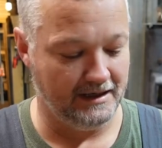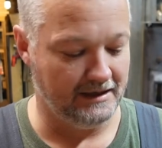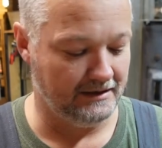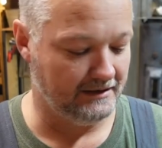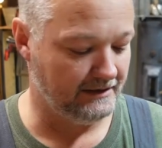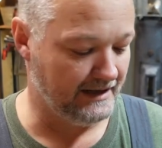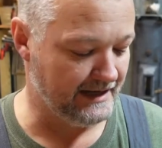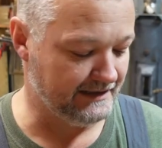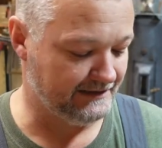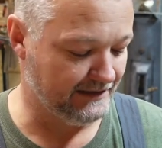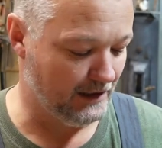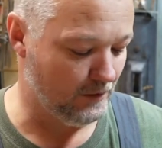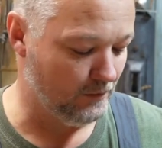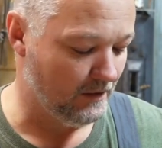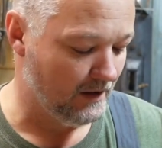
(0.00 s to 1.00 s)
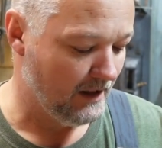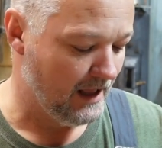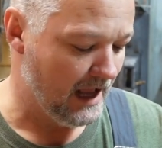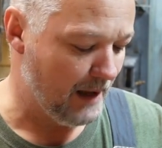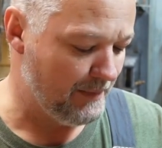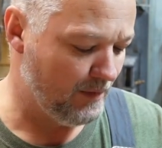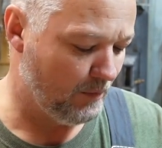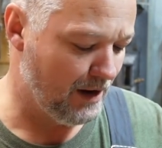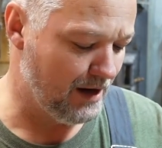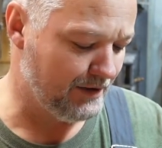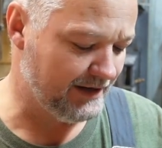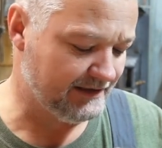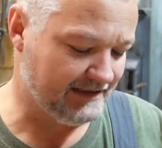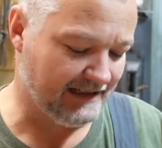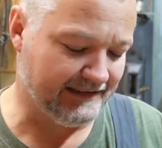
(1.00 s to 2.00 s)
Uh, and so I've been wearing
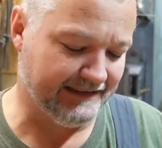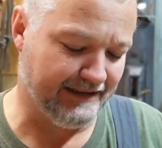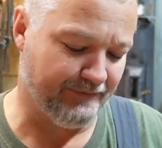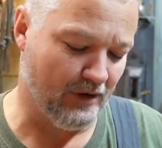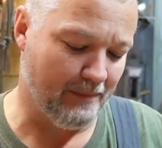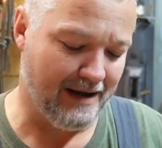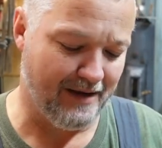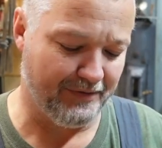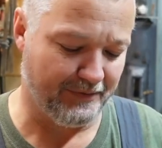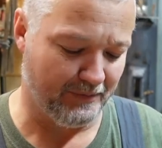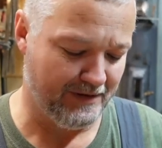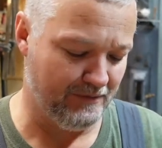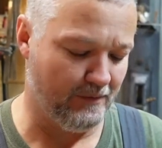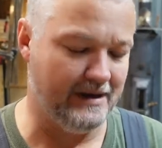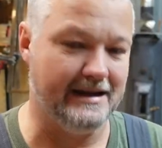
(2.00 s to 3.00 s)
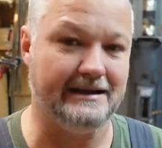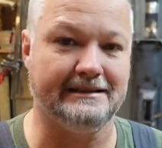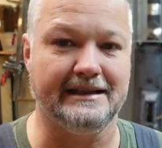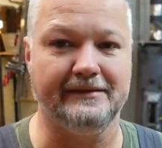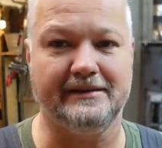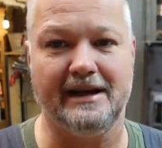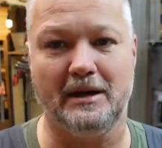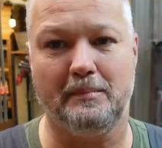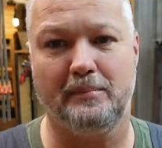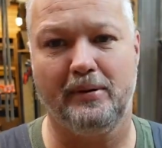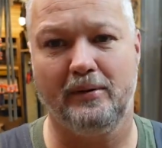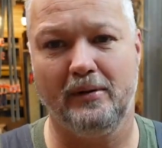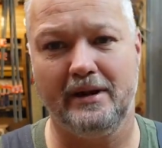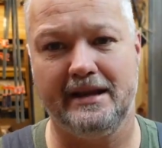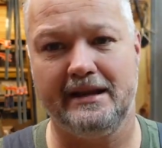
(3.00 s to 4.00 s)
these, like I said, for about three weeks. They've got a
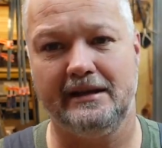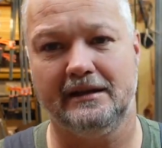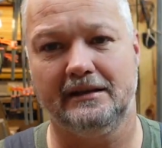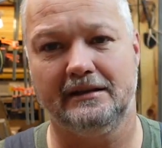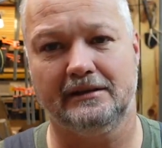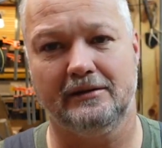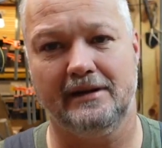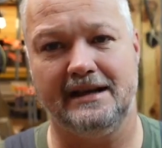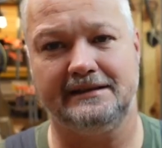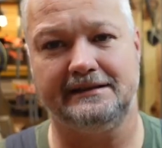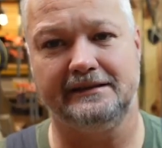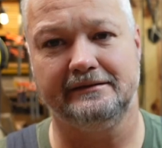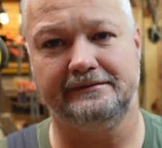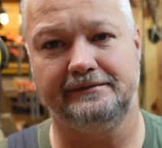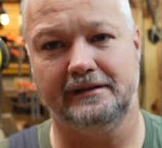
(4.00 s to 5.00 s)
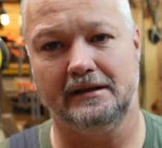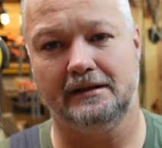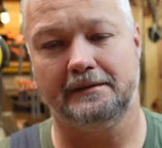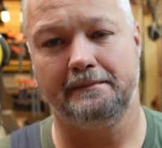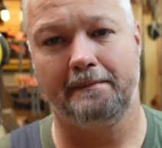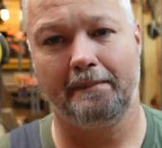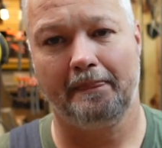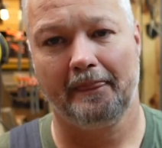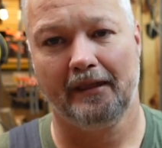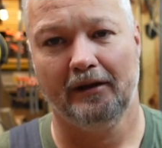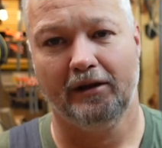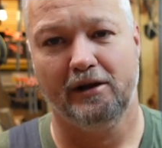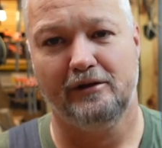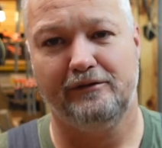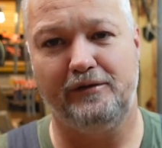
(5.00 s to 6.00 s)
pretty aggressive uh,
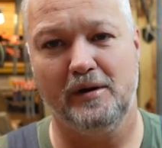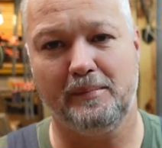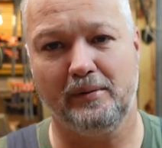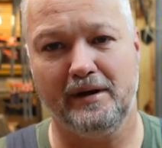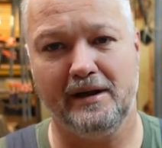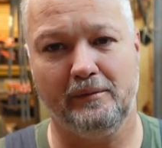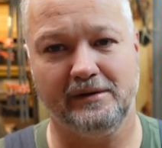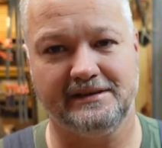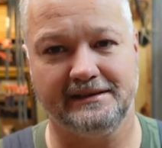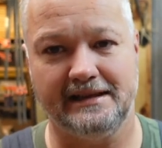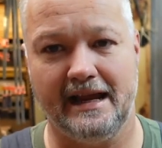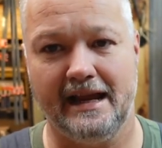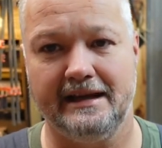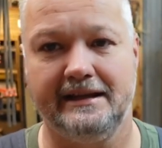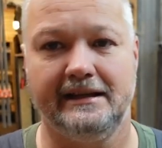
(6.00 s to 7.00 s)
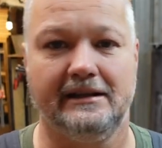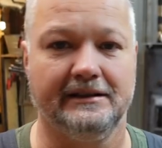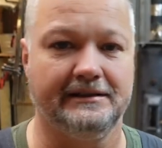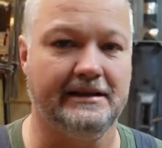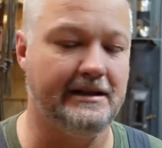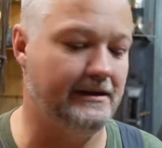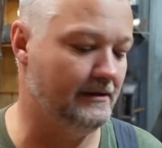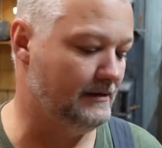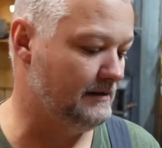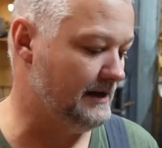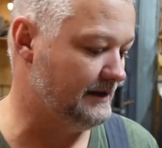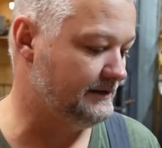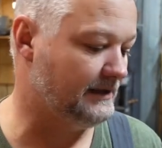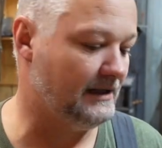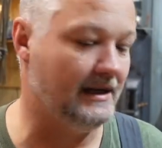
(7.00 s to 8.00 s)
footprint, which is handy, because here
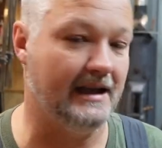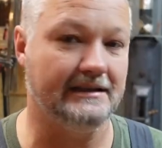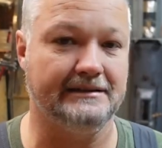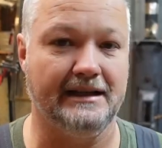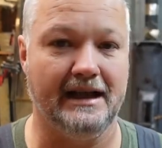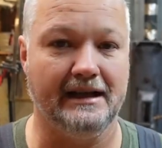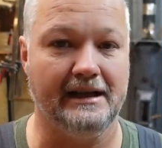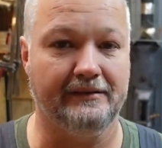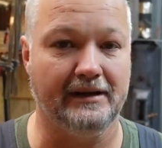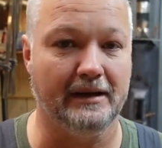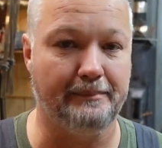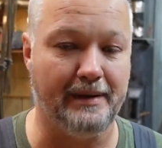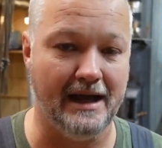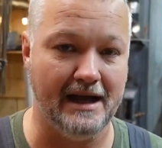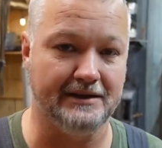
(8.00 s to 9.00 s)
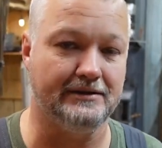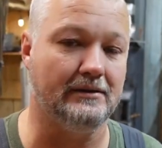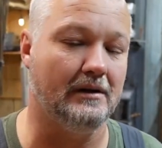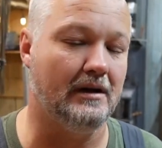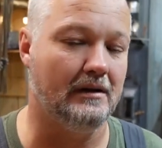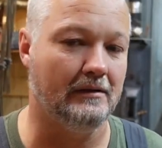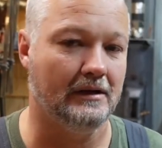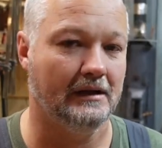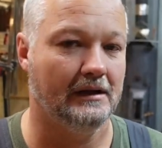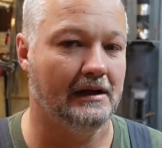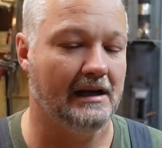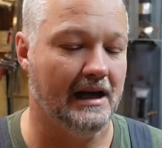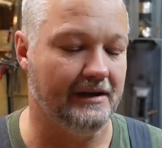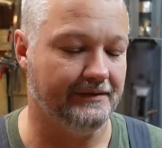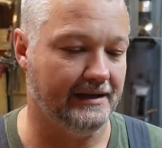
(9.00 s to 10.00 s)
at the Clack Shack I have a pine straw,
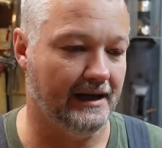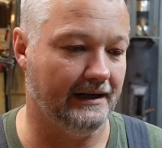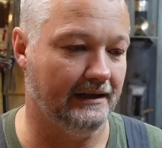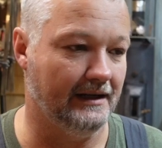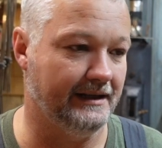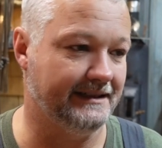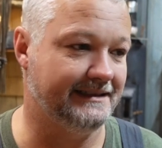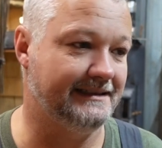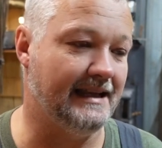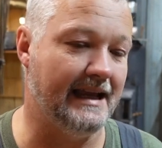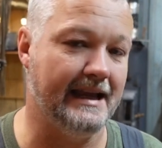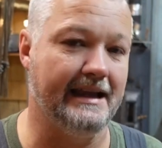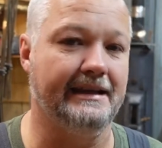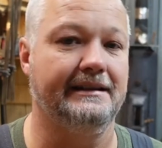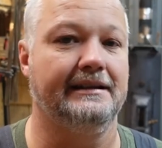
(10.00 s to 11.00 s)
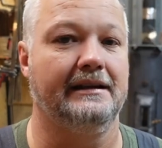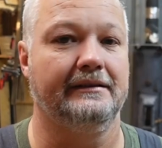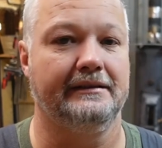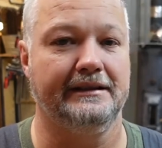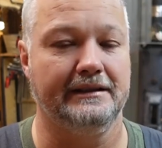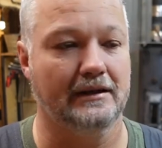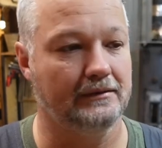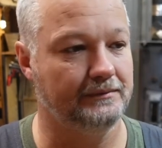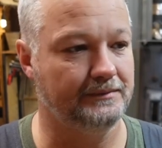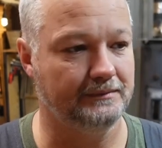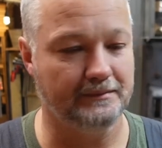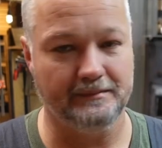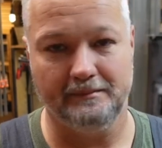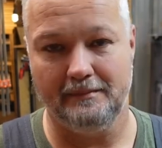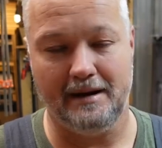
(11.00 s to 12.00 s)
I've got a lot of sand, uh, you know,
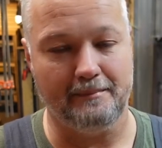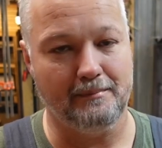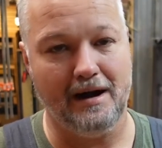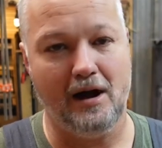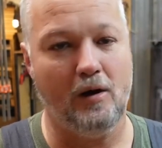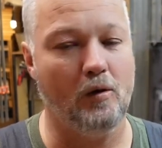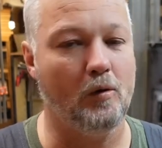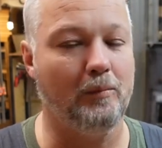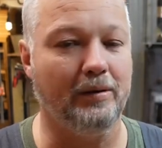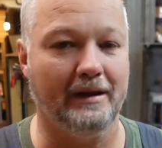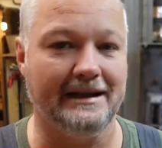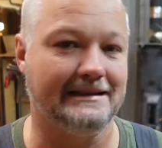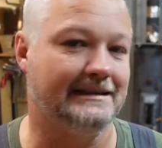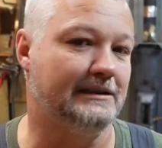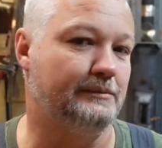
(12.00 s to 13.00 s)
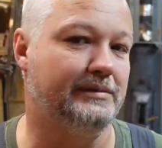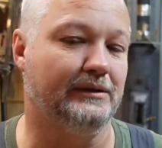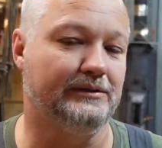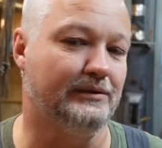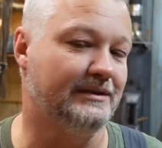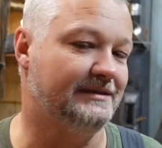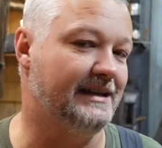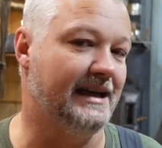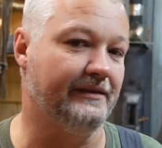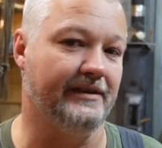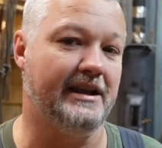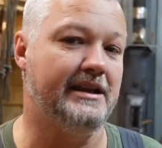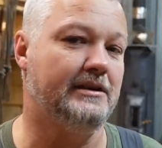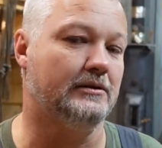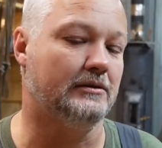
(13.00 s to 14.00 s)
my, my whole place is built on the side of
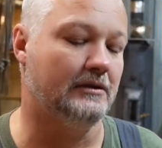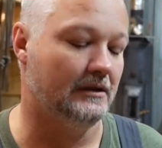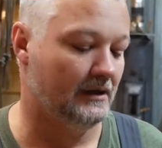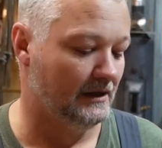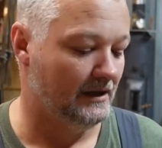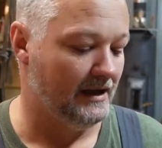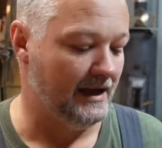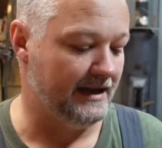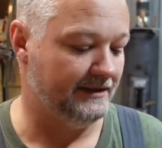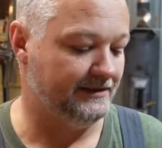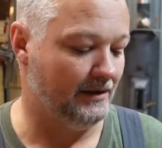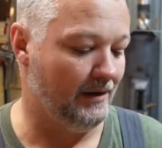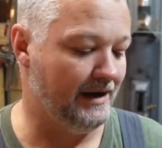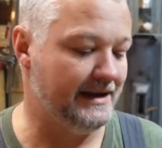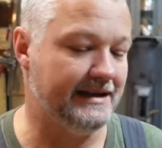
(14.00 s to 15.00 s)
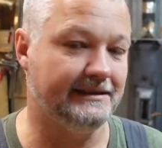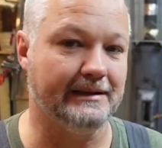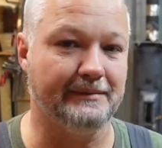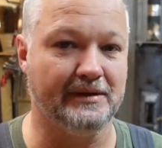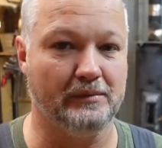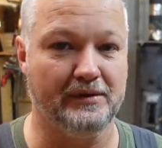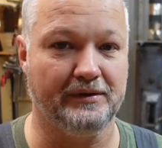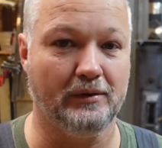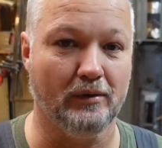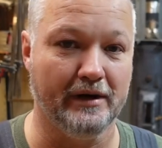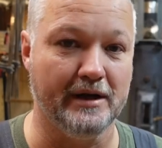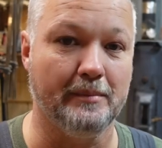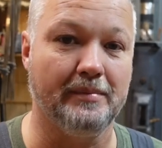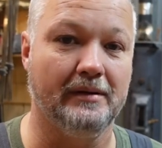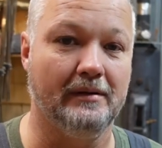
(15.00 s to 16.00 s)
a hill, and so I need something with
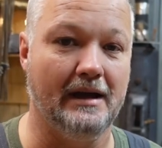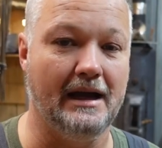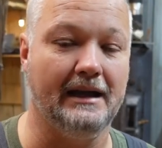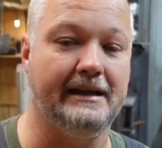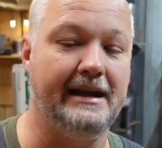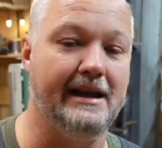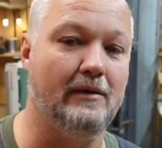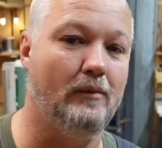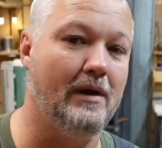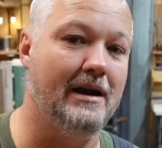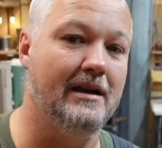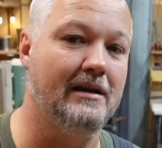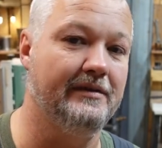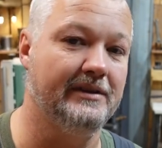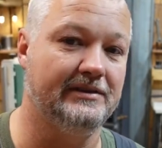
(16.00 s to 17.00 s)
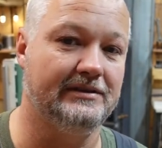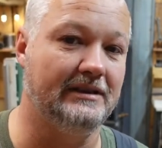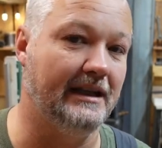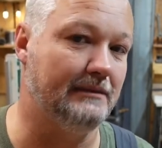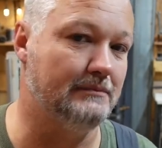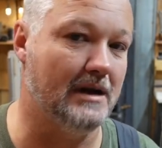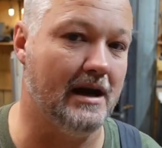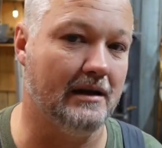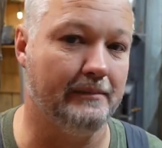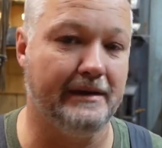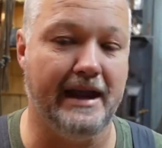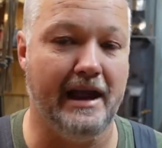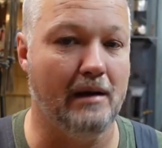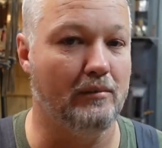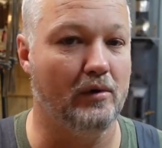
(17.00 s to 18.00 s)
grip. I can't wear the slick bottom
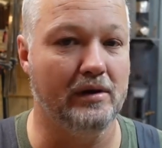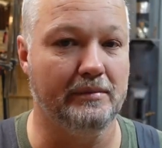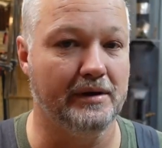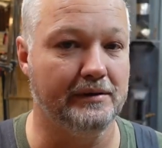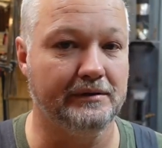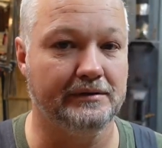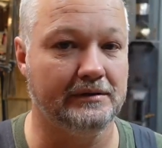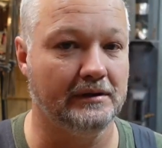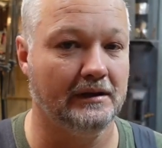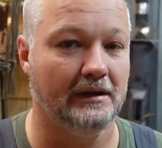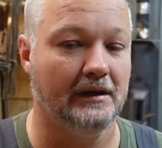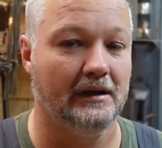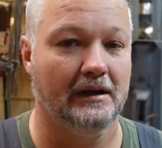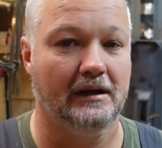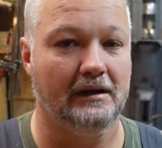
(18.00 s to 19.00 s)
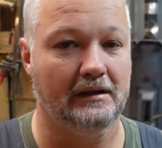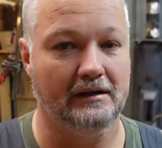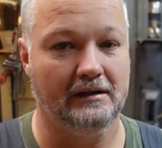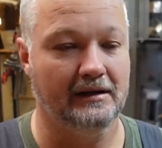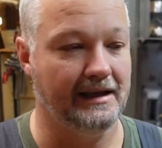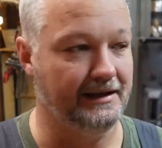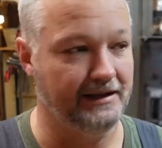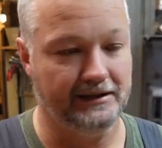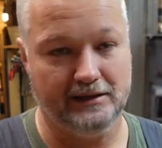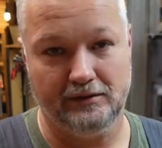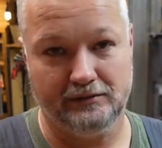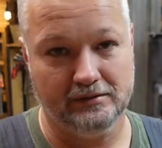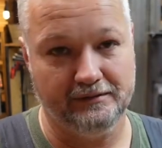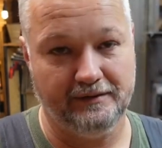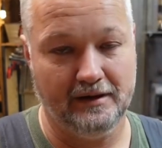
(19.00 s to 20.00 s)
cowboy boots uh, and then go
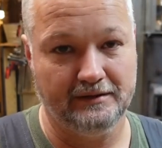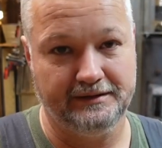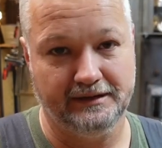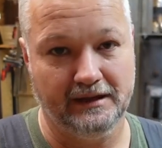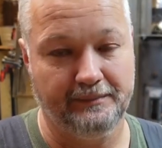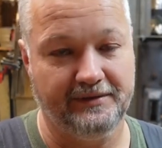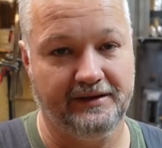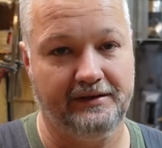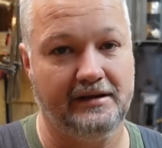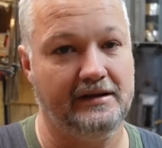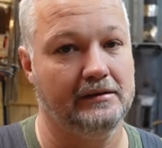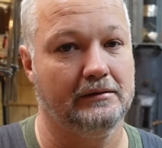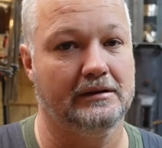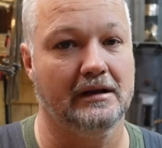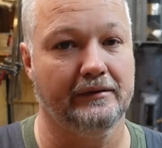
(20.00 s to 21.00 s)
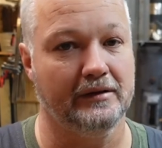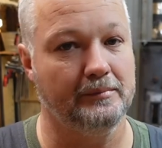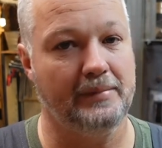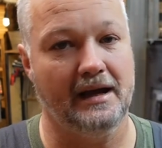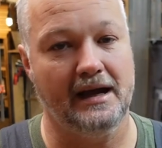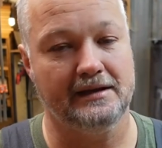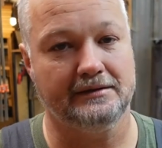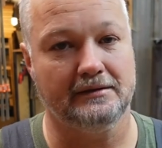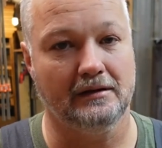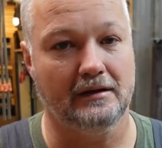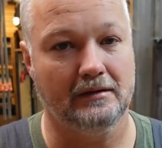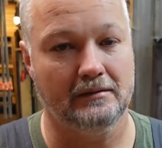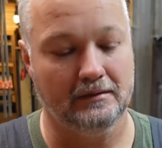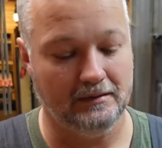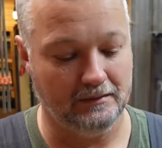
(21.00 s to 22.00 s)
traversing up this hill covered in pine
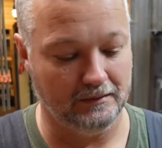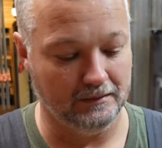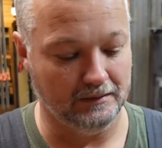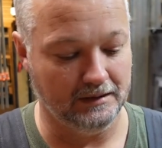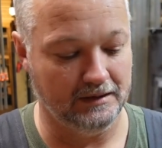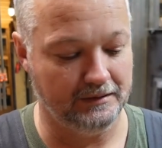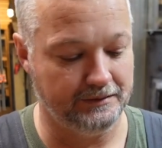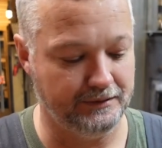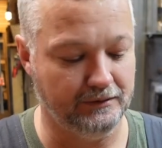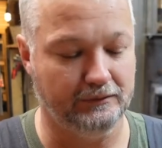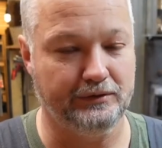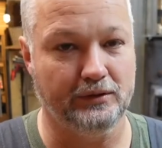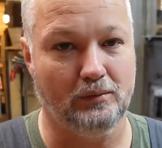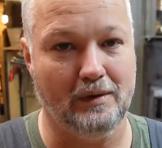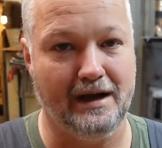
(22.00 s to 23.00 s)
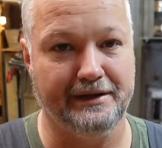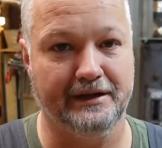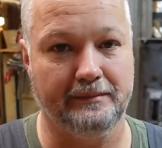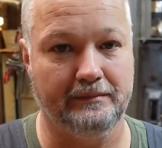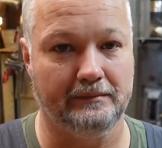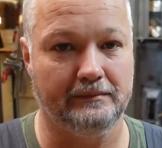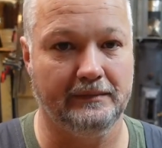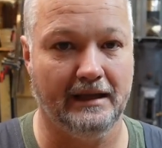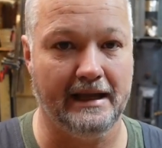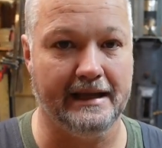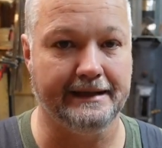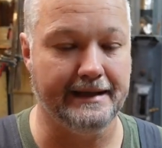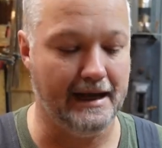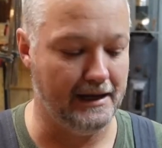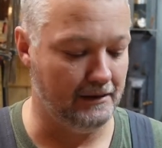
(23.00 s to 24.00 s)
straw, or uh, you'll, you'll wind up
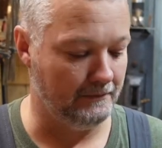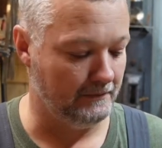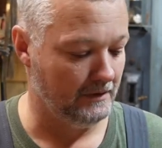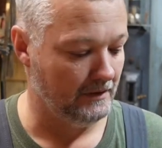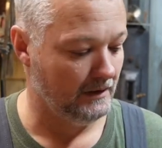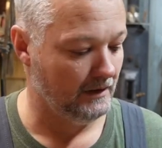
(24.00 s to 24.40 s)
laying down.